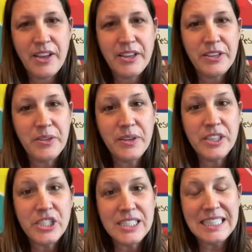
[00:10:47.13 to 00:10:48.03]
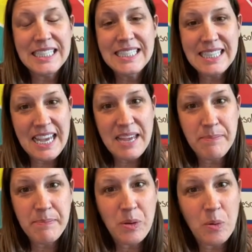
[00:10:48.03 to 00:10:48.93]
You can just list
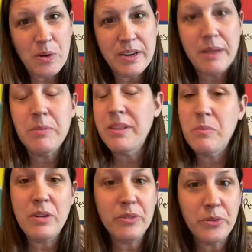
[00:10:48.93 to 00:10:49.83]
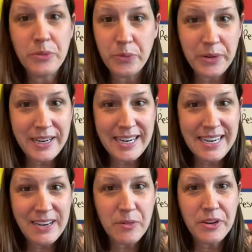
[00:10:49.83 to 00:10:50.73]
them or number them 1 through
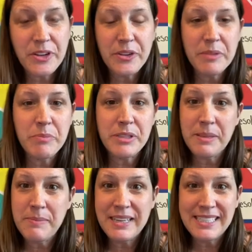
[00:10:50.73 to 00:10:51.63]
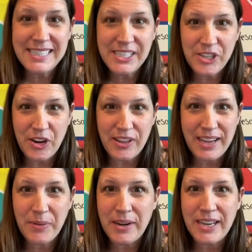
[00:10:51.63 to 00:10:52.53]
3, or you can put them in a T-chart
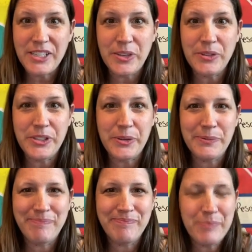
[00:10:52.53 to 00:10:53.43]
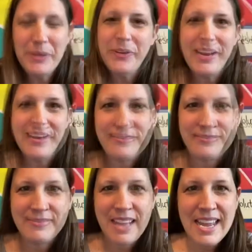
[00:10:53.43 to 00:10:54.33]
like what I showed you. Be creative.
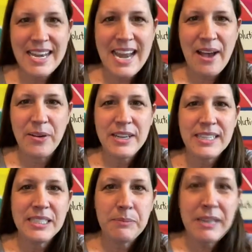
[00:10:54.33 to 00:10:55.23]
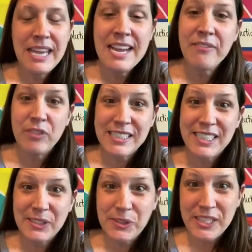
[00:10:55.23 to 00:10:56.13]
Now, speaking of
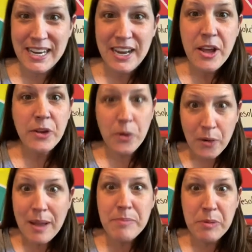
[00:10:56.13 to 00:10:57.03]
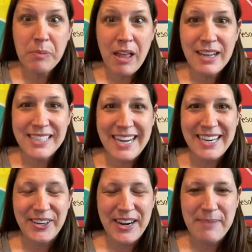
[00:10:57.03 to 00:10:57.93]
resolution, go grab your plot
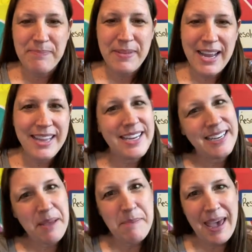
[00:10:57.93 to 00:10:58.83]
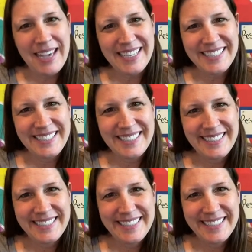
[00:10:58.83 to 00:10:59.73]
diagram and then come back.
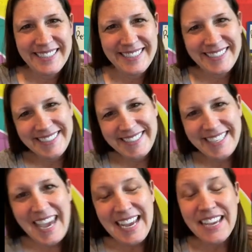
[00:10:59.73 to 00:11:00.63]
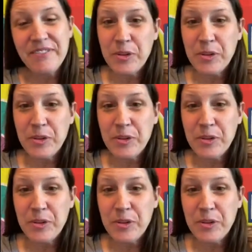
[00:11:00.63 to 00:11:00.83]
Okay, if you're